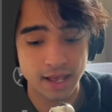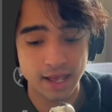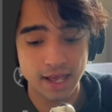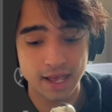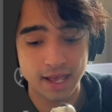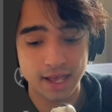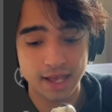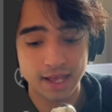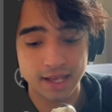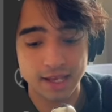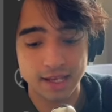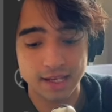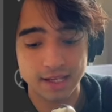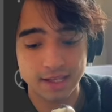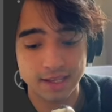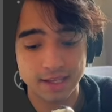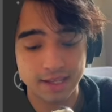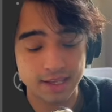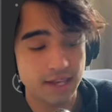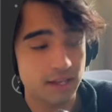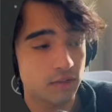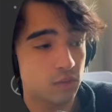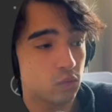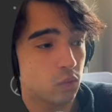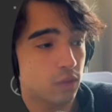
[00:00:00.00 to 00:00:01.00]
And
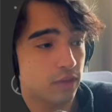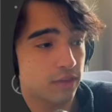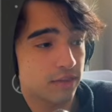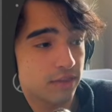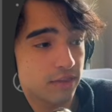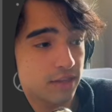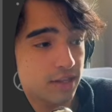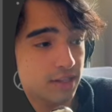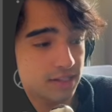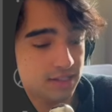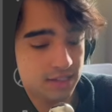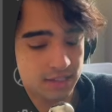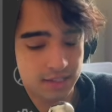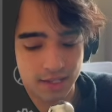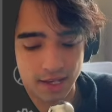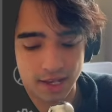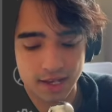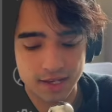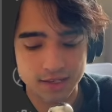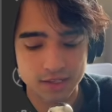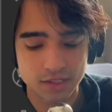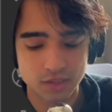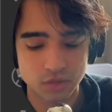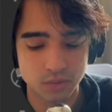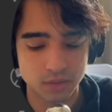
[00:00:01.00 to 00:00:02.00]
then with this
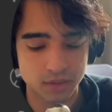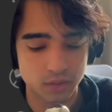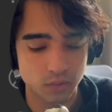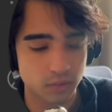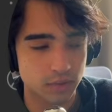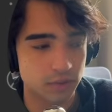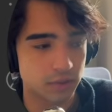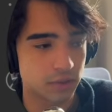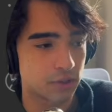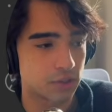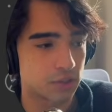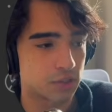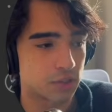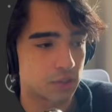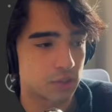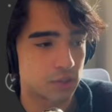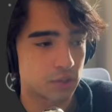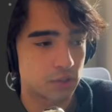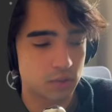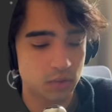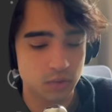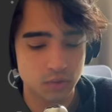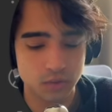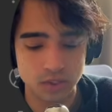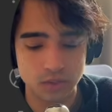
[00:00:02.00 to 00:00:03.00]
text, what we're going to
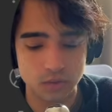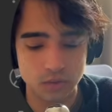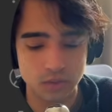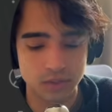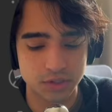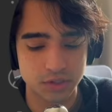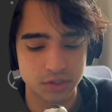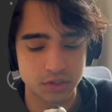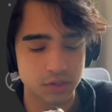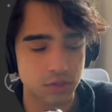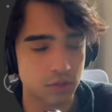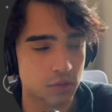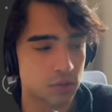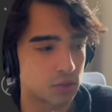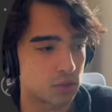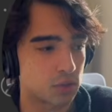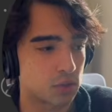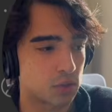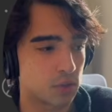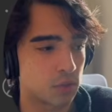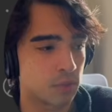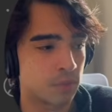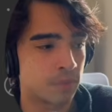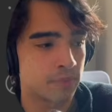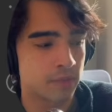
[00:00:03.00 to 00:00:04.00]
do is we're just going
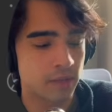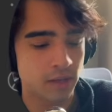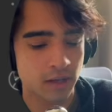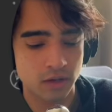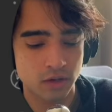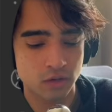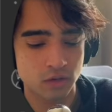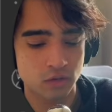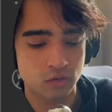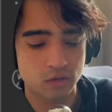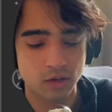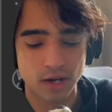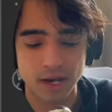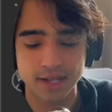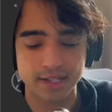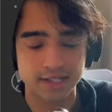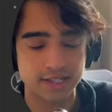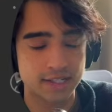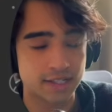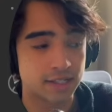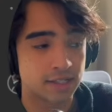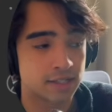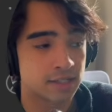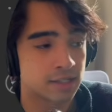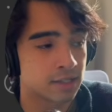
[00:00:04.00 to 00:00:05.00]
to
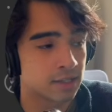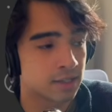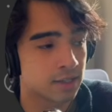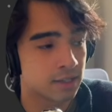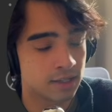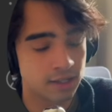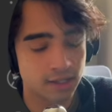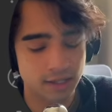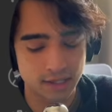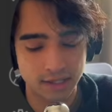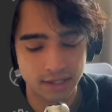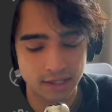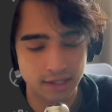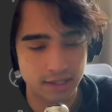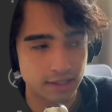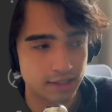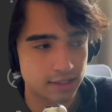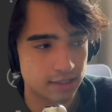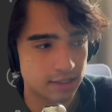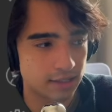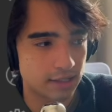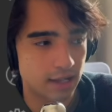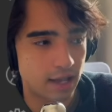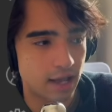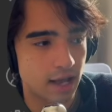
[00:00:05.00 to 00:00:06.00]
write it
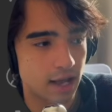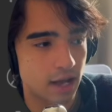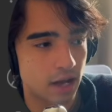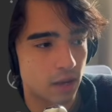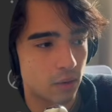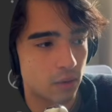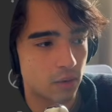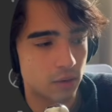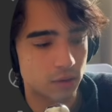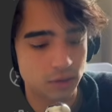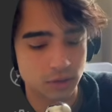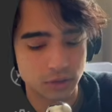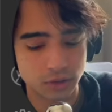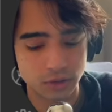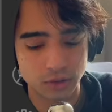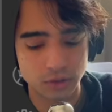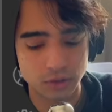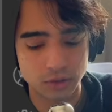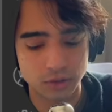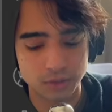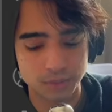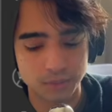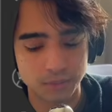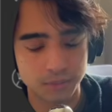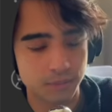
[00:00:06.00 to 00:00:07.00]
in
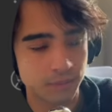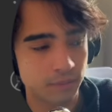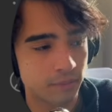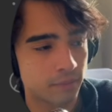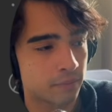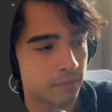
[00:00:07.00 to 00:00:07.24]
our